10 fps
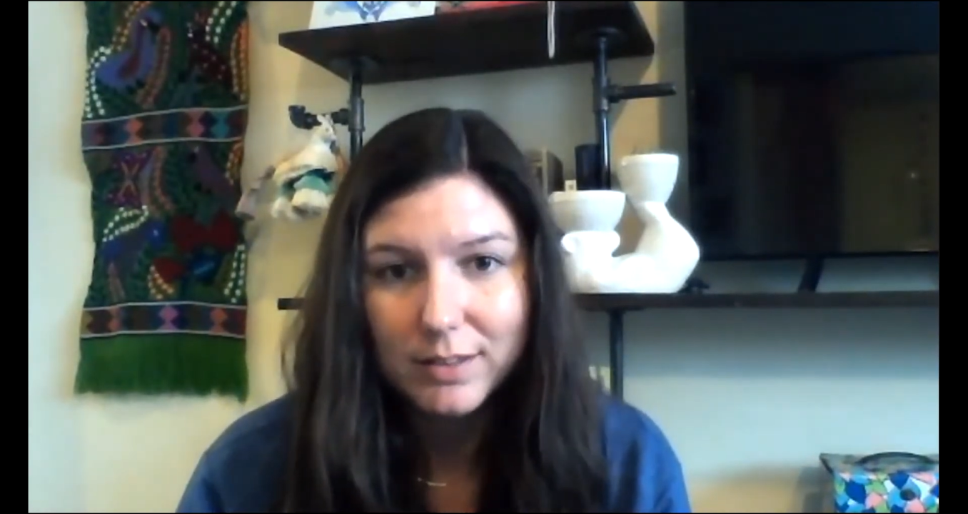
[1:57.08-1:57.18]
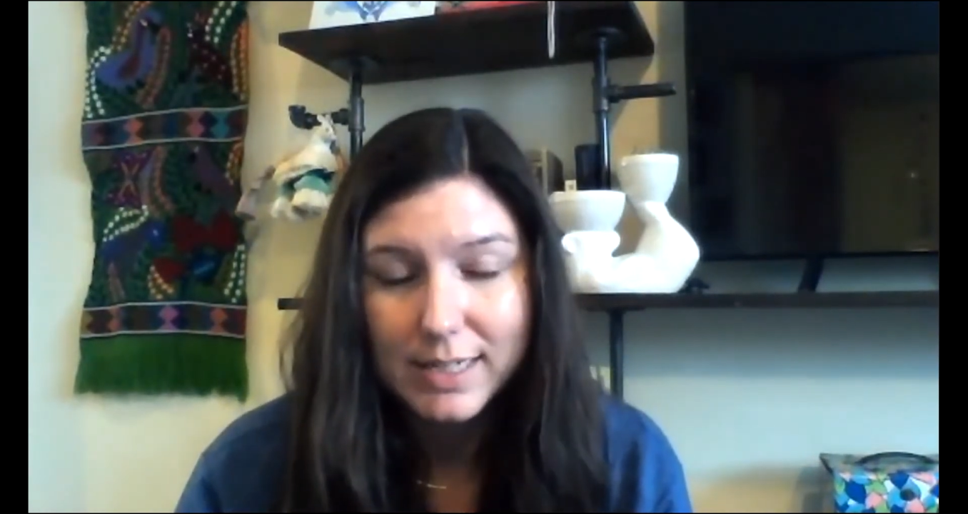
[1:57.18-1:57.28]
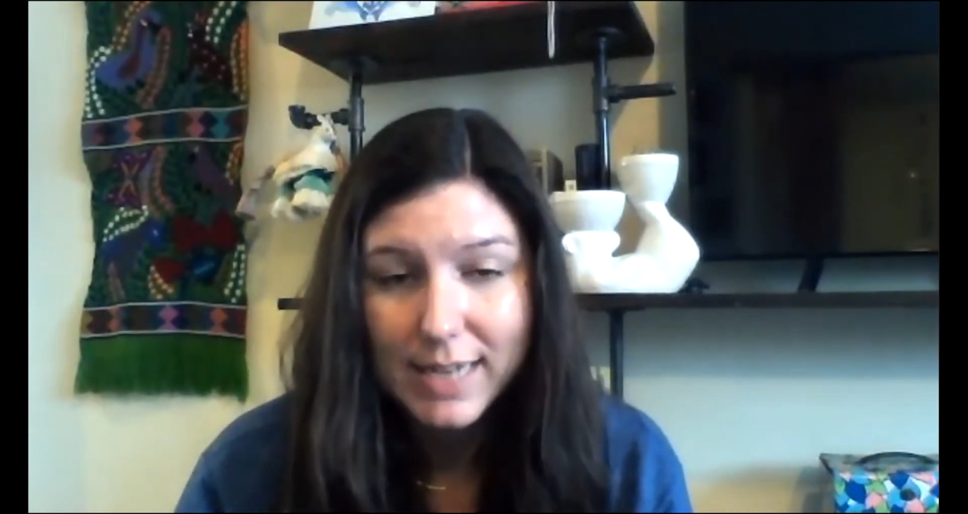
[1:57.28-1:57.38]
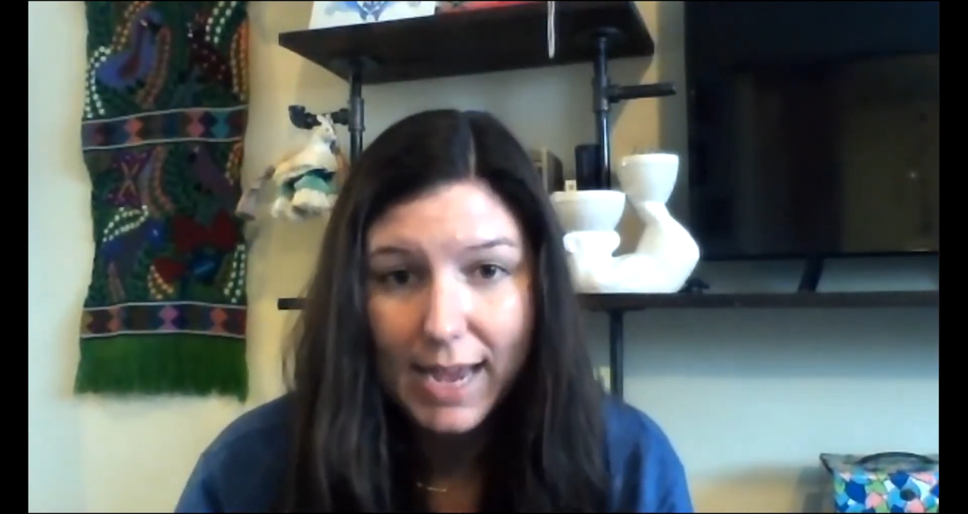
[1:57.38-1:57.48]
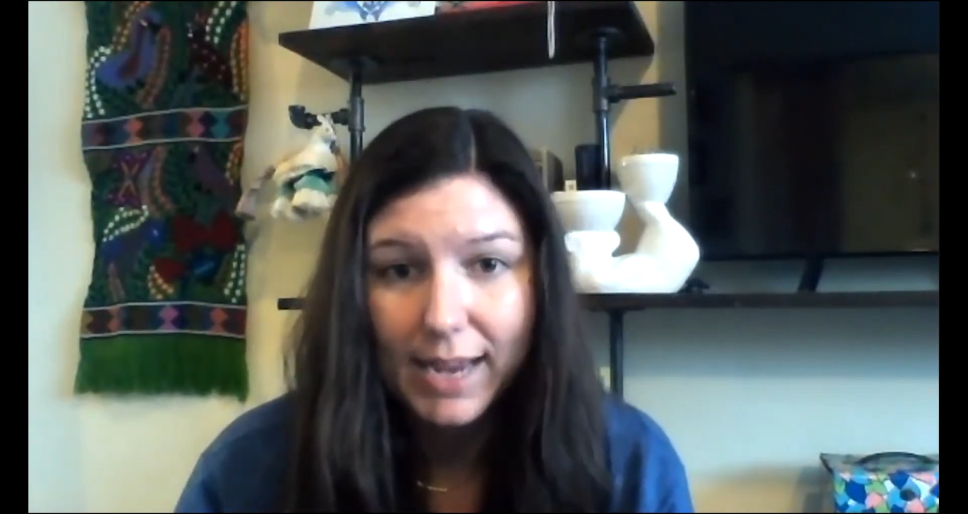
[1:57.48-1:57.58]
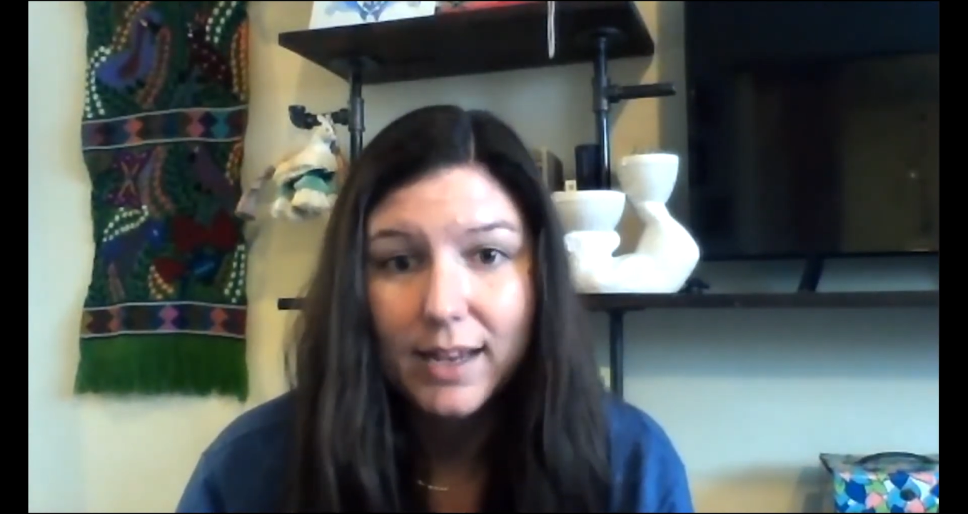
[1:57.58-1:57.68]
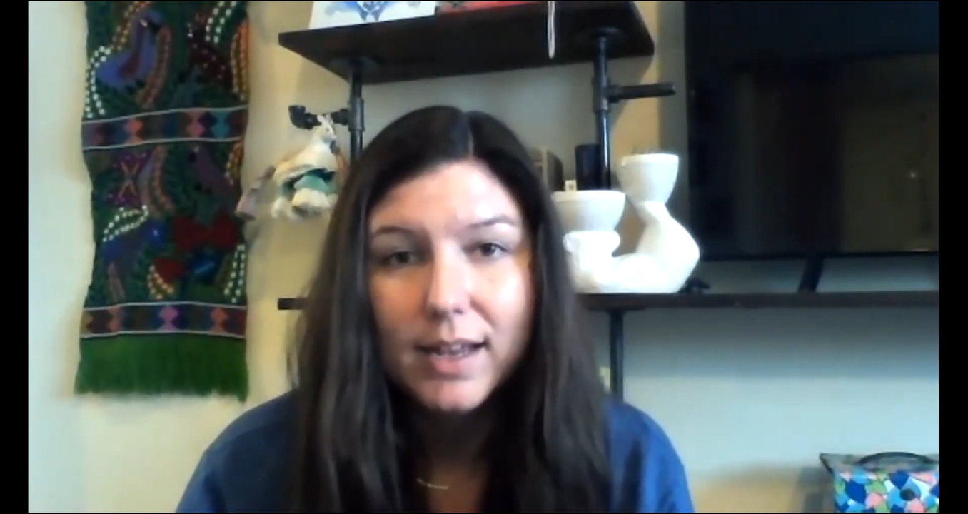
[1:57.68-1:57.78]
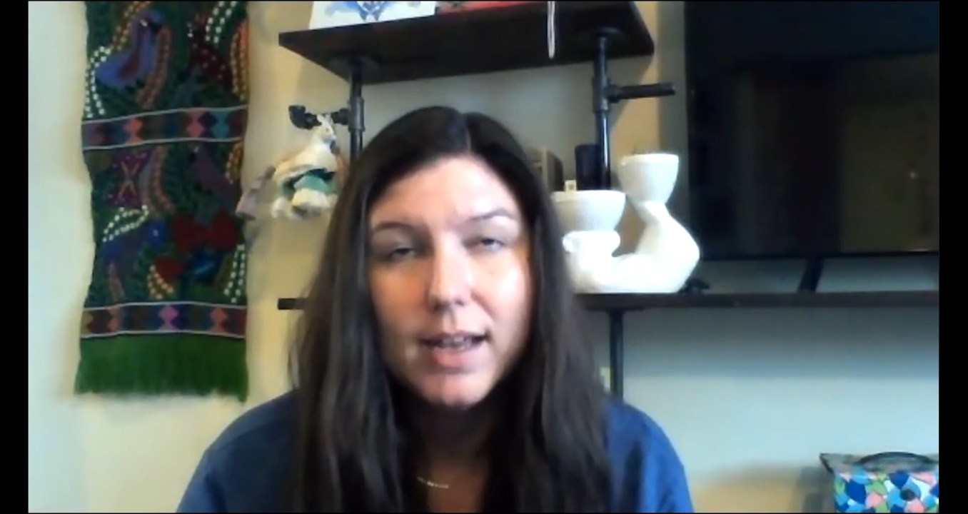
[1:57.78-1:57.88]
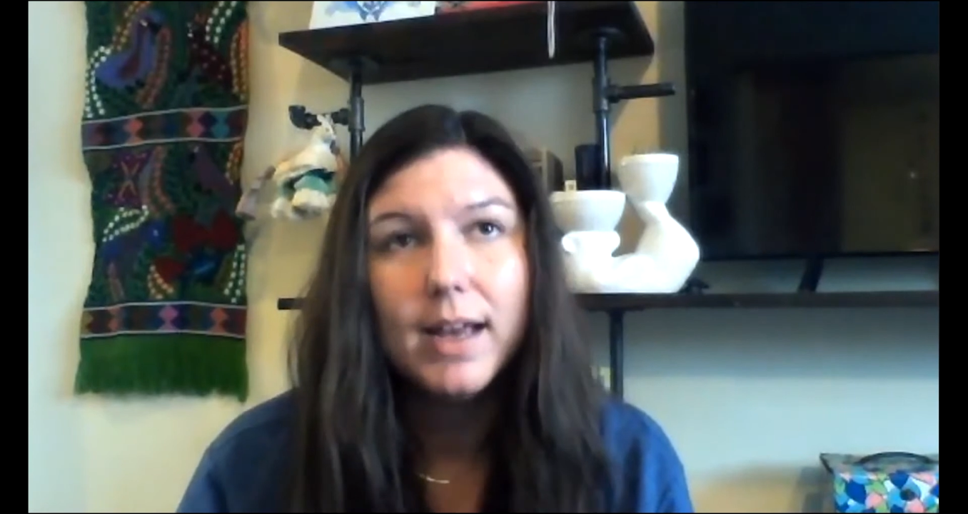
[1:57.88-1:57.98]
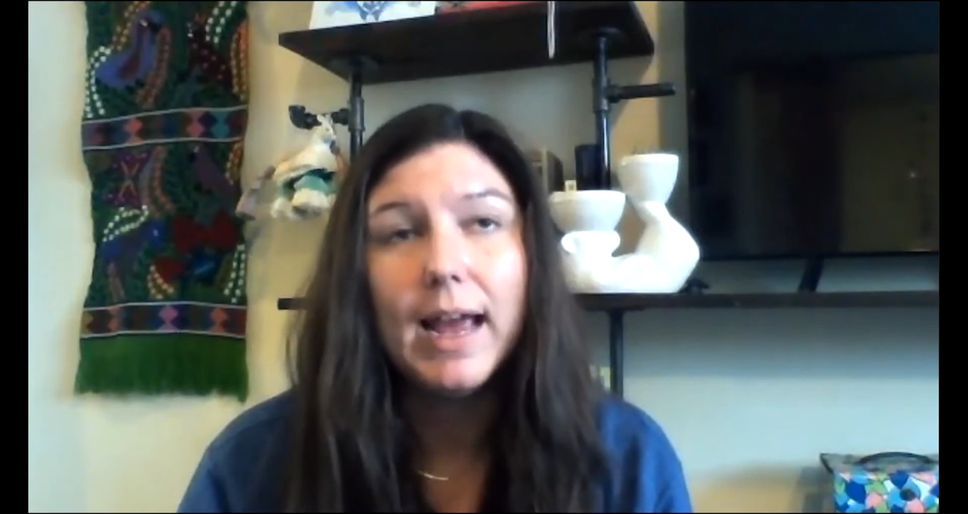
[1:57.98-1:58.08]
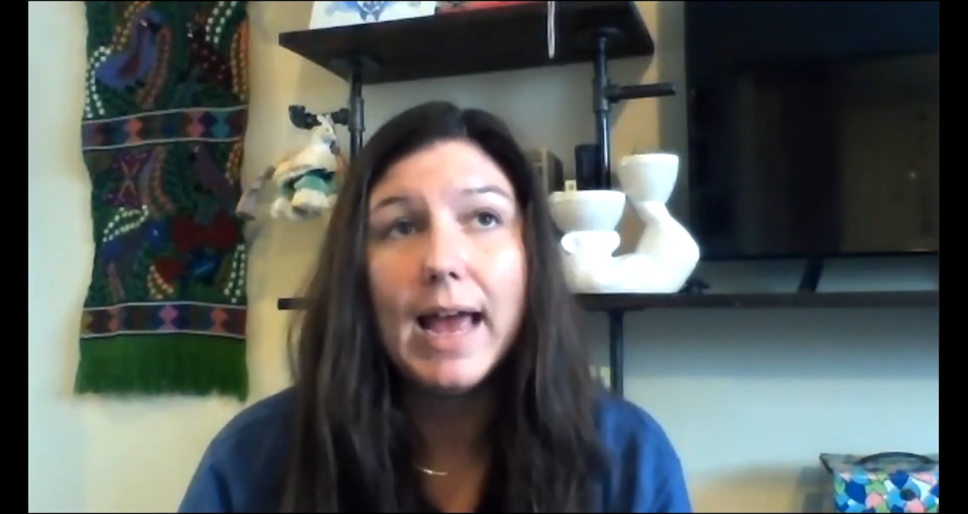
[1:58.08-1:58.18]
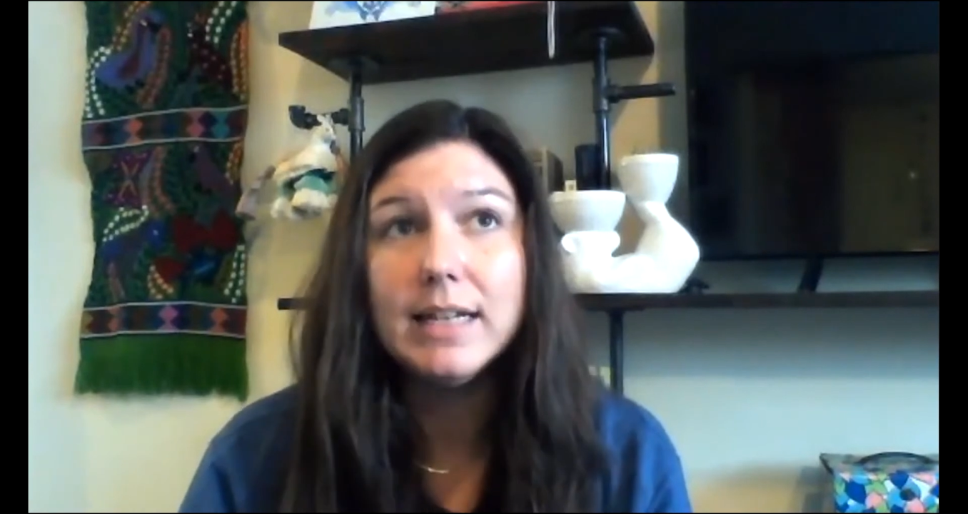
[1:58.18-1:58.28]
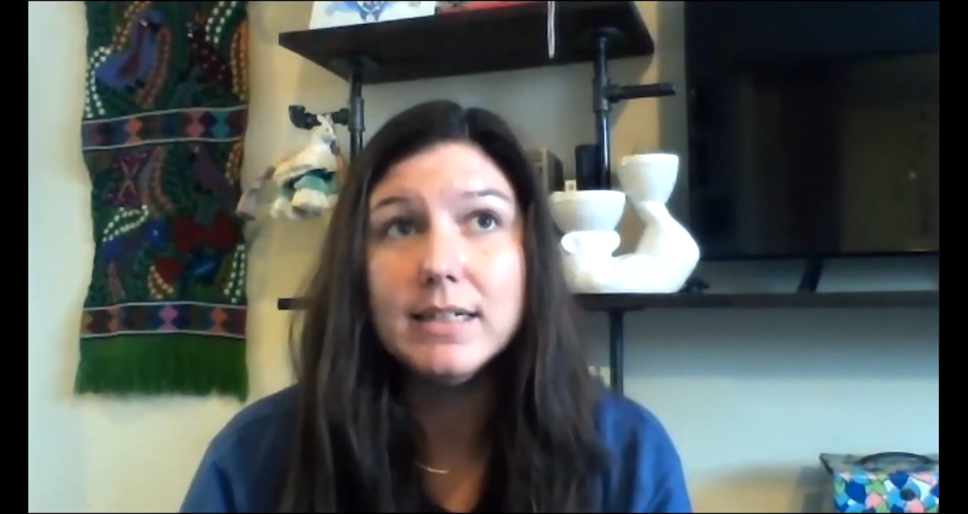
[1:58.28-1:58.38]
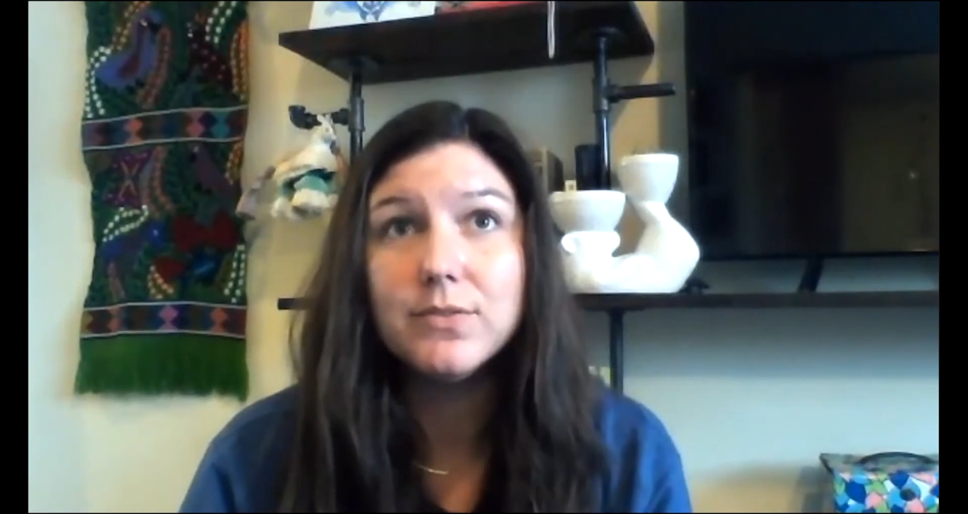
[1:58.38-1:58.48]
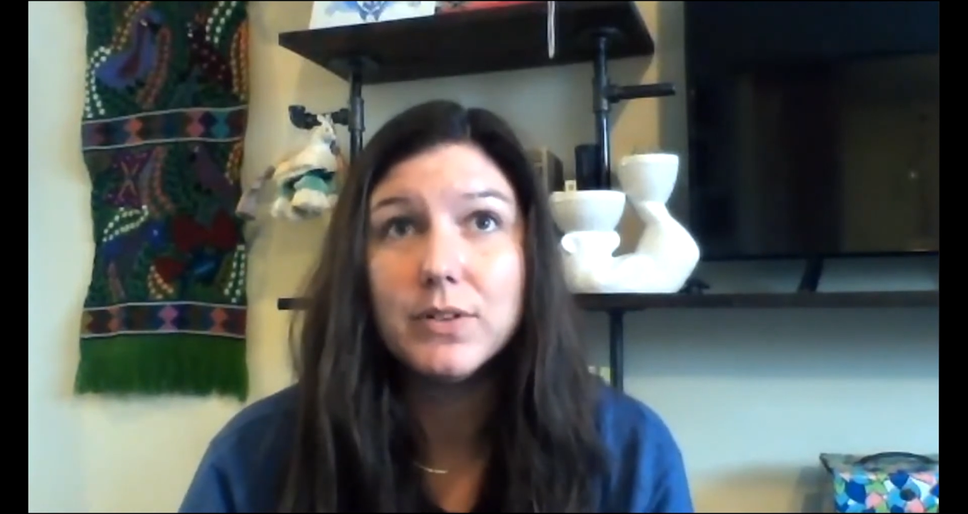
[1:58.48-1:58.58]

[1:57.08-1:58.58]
today and